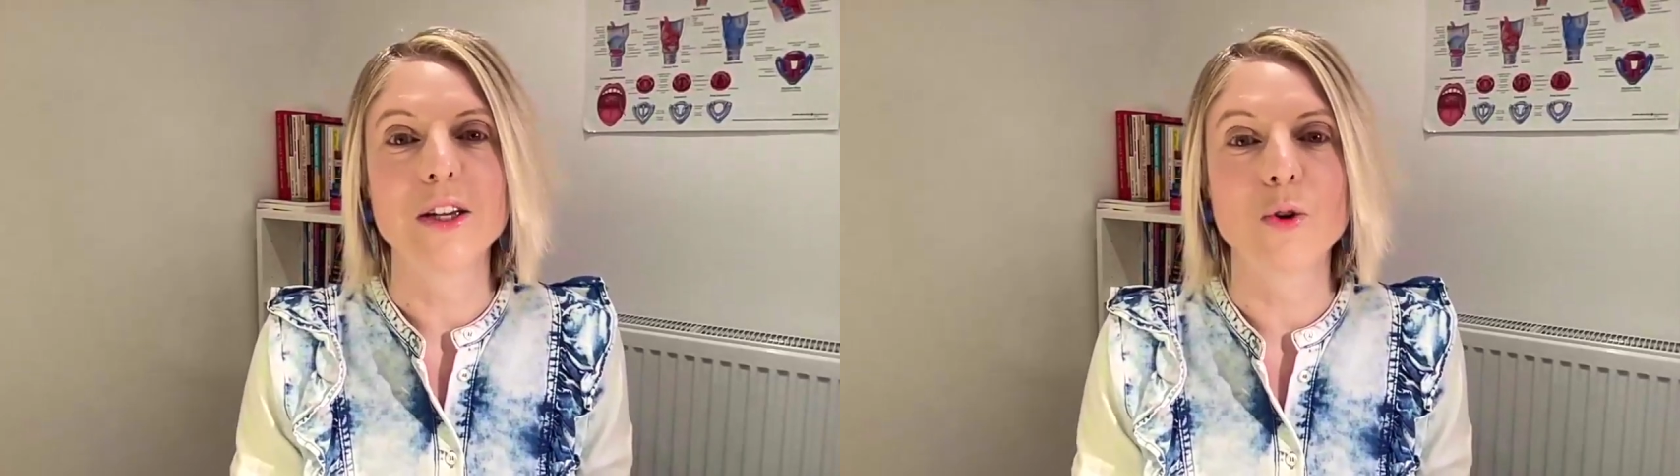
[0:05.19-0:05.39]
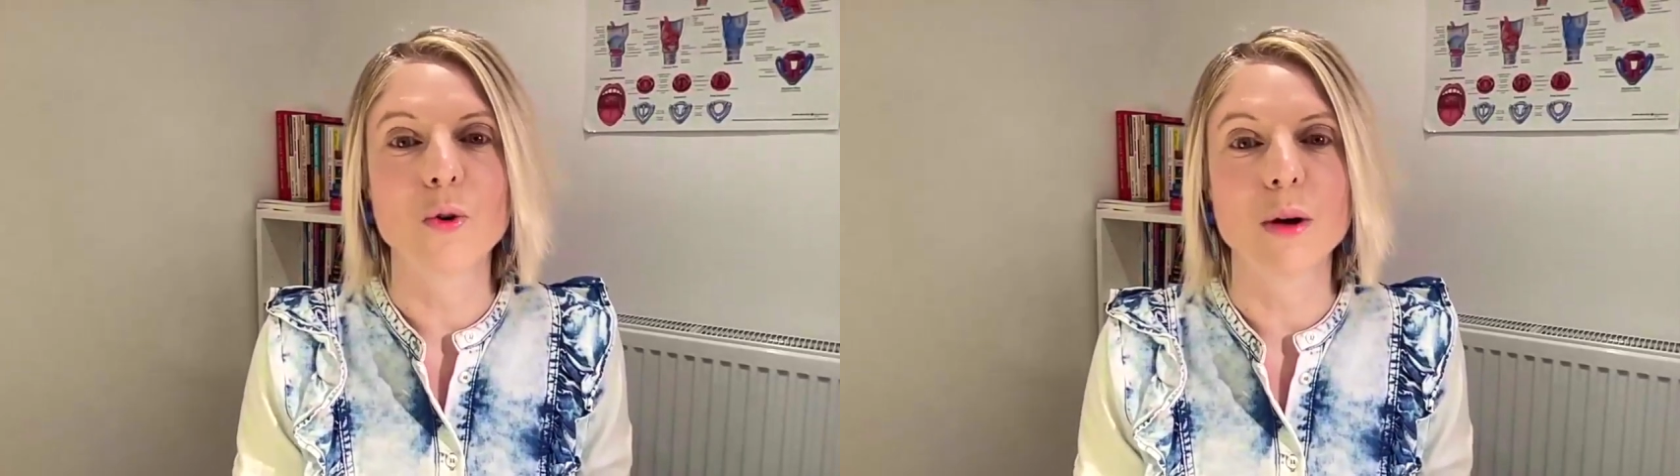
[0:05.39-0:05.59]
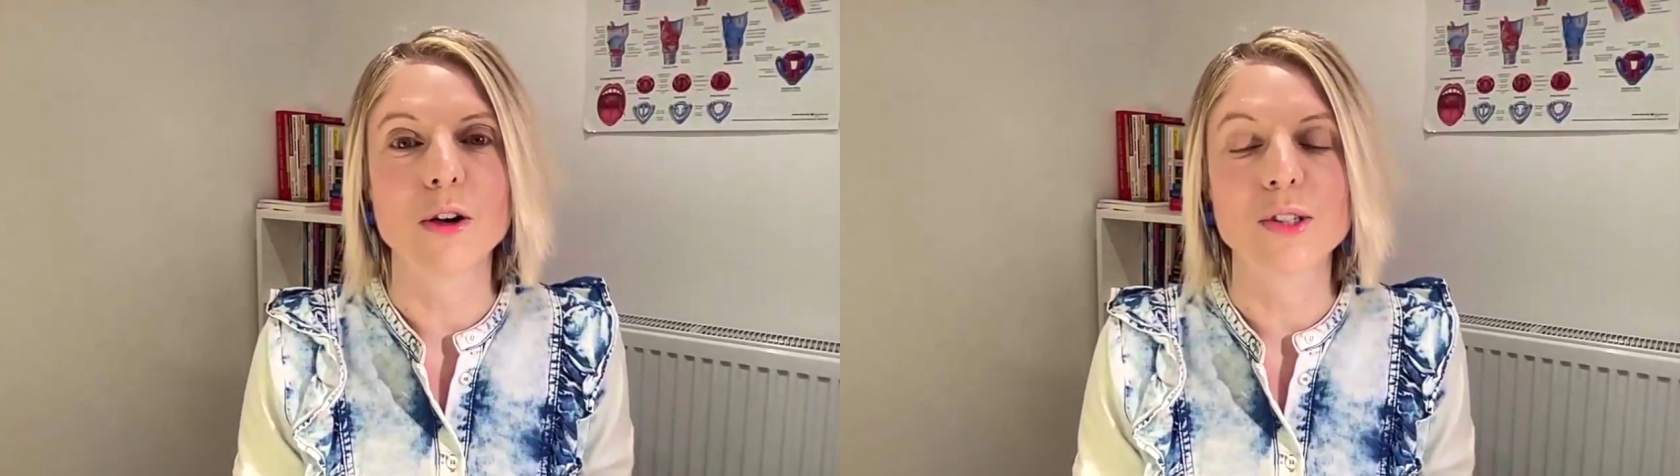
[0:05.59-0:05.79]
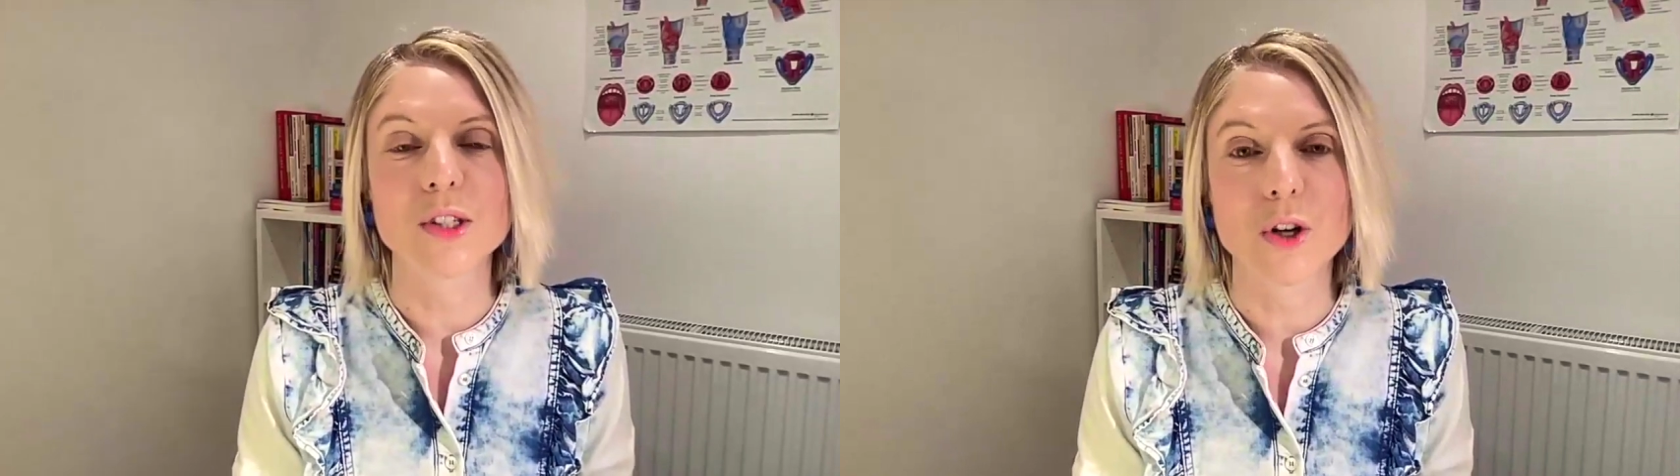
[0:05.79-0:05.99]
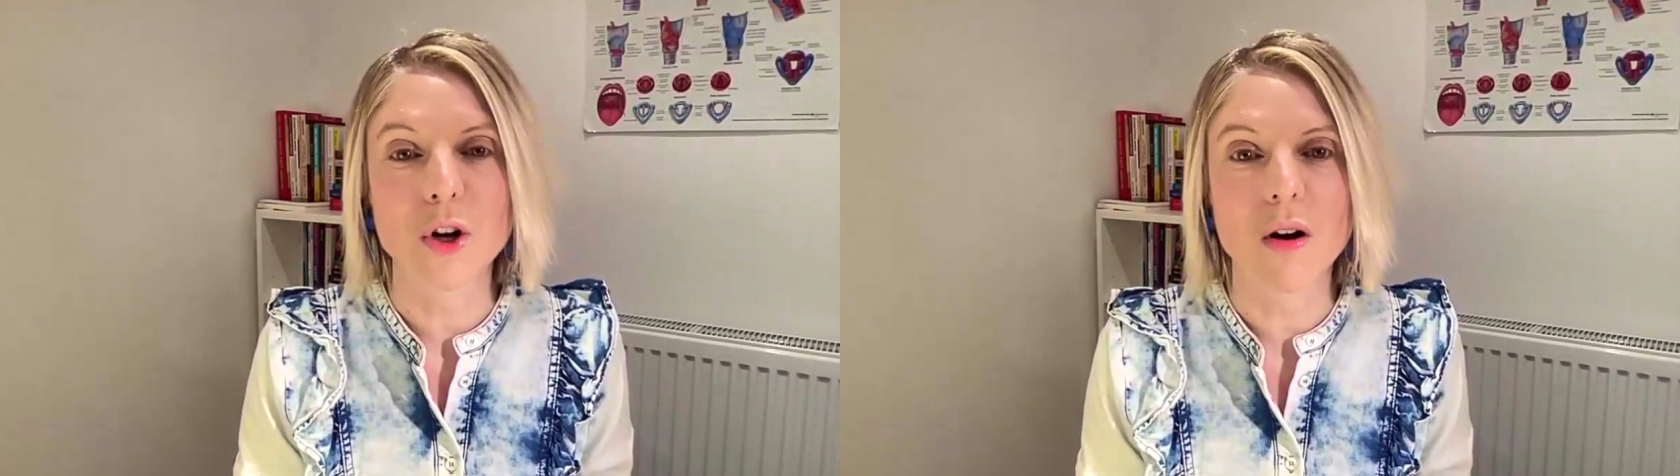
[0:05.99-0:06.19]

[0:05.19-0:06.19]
your most